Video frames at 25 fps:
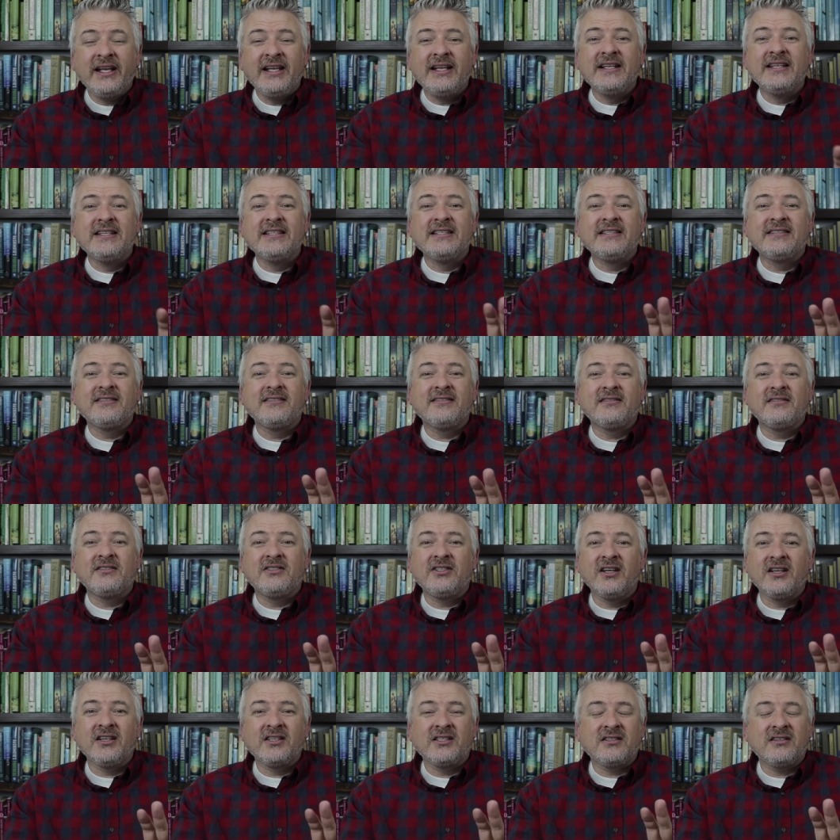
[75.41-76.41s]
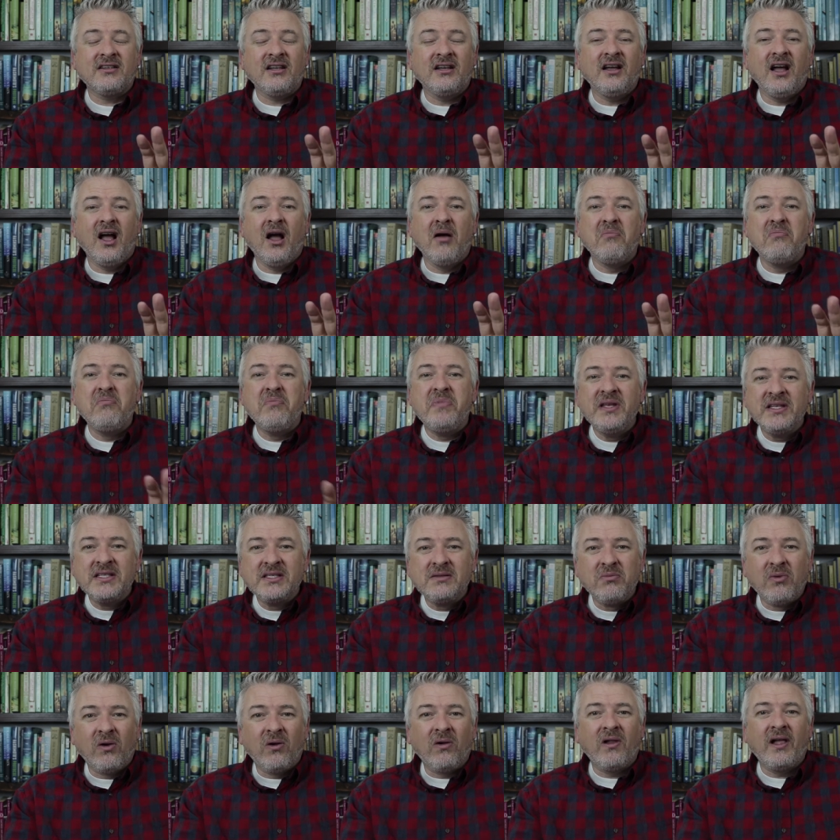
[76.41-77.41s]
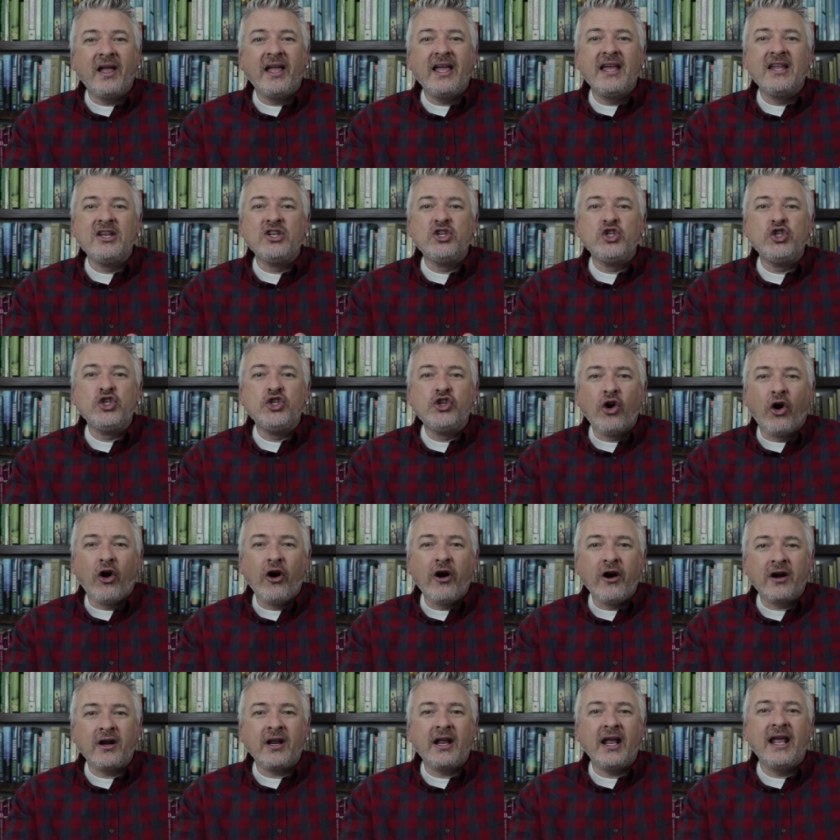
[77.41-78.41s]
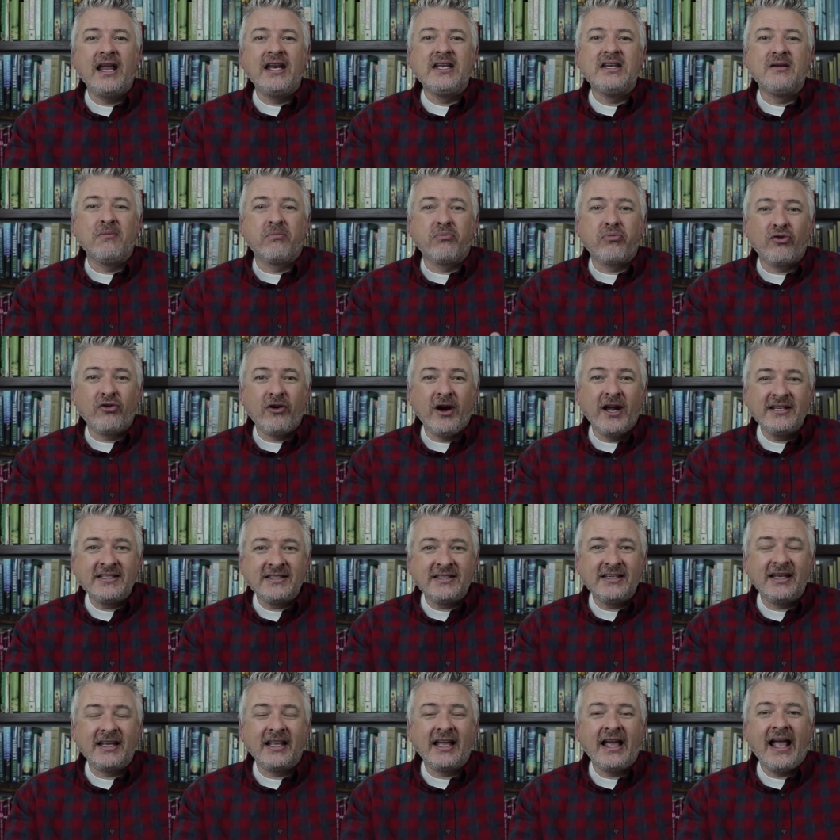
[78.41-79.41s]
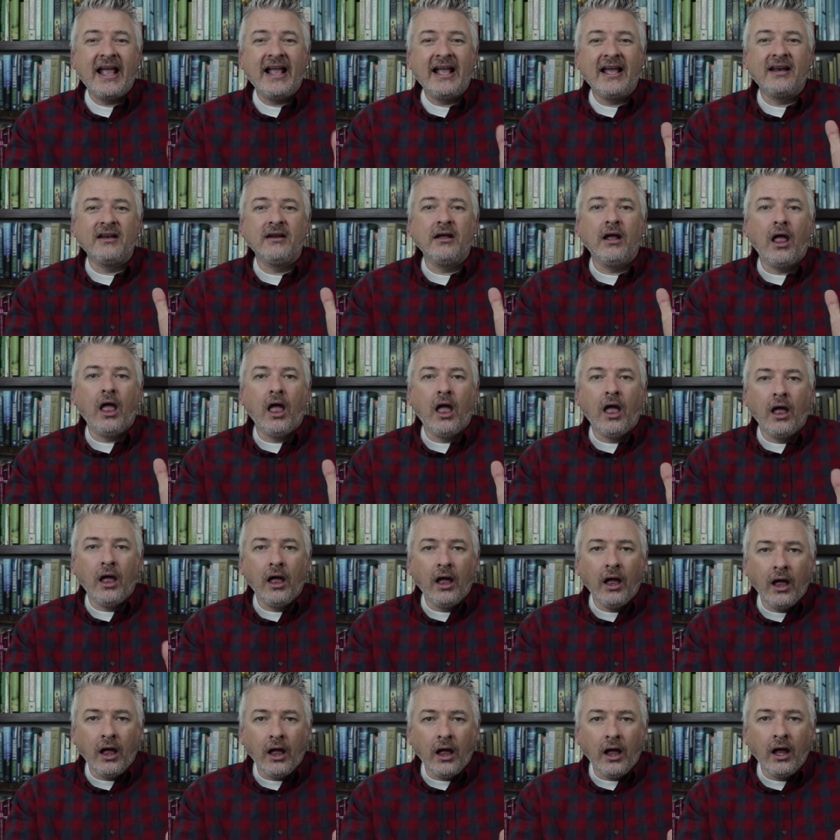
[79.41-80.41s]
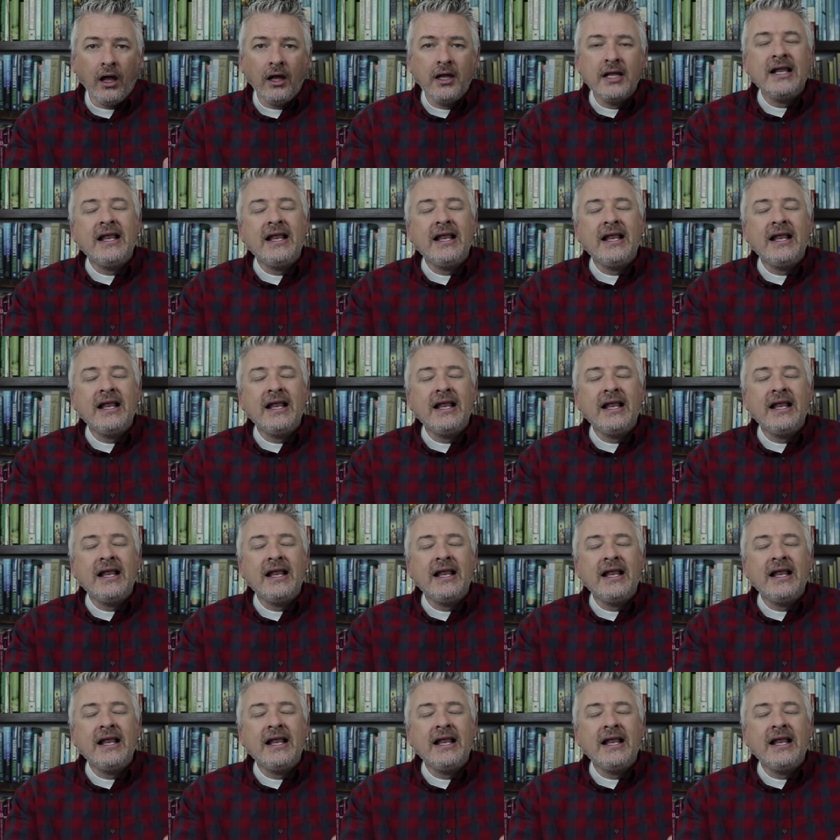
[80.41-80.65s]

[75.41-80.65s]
is just abysmal and dark and depressing and ugh.